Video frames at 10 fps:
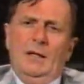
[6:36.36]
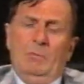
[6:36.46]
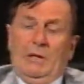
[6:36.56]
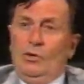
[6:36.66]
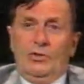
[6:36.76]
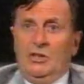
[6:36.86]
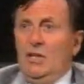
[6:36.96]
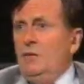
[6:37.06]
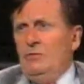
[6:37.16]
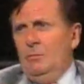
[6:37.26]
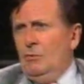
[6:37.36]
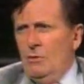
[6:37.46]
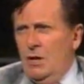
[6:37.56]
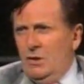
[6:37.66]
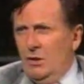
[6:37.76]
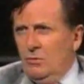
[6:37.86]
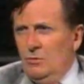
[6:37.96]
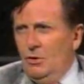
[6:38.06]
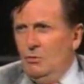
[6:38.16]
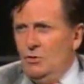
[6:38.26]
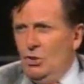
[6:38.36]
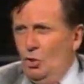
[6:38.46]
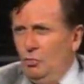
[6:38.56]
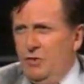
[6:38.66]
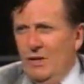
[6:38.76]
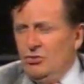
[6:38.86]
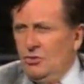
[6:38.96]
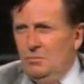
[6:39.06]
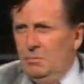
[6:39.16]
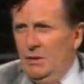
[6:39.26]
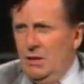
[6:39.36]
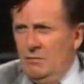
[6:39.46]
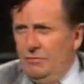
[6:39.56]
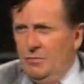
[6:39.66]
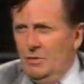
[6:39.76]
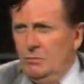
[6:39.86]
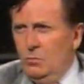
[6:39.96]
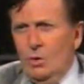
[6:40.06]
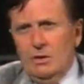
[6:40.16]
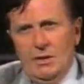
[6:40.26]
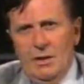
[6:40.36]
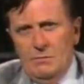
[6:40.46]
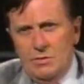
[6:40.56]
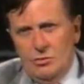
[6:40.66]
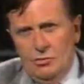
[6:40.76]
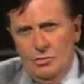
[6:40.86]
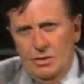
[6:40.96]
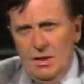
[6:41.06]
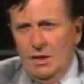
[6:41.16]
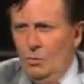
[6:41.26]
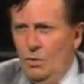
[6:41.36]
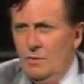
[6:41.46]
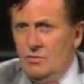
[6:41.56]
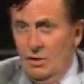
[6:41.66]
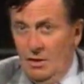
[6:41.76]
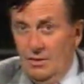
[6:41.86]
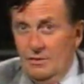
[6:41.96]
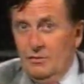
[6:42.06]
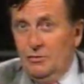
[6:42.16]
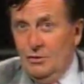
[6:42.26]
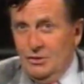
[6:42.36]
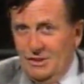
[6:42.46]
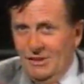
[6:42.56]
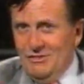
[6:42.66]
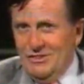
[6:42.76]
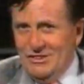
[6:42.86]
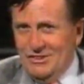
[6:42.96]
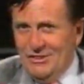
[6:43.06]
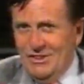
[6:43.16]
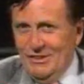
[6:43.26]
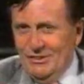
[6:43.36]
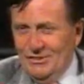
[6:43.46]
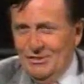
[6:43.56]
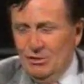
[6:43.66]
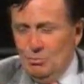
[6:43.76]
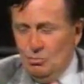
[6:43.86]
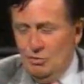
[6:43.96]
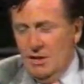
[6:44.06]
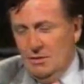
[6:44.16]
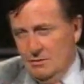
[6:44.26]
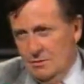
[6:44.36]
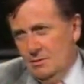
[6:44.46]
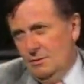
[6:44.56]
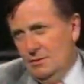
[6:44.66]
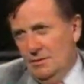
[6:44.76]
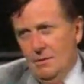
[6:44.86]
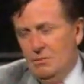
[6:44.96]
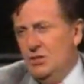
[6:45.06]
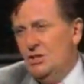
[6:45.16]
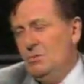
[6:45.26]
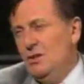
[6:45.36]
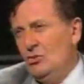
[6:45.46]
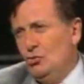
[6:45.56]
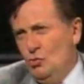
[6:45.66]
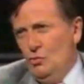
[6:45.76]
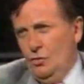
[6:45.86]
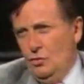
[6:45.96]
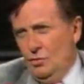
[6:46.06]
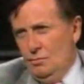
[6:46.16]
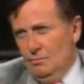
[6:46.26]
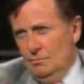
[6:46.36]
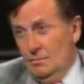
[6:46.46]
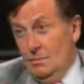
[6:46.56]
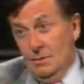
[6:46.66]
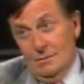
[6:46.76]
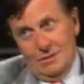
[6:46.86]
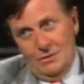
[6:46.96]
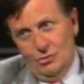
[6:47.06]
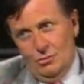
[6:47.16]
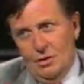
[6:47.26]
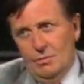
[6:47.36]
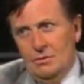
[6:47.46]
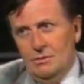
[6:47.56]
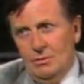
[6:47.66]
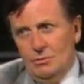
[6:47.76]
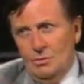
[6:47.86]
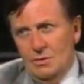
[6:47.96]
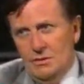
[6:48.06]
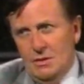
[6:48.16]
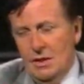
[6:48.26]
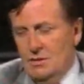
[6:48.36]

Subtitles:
because it came from the radio. You know, it's an old-fashioned belief that what comes through the airwaves, either through the television screen or through the radio surgery, happens to be the truth. You know, as you know, it's not always the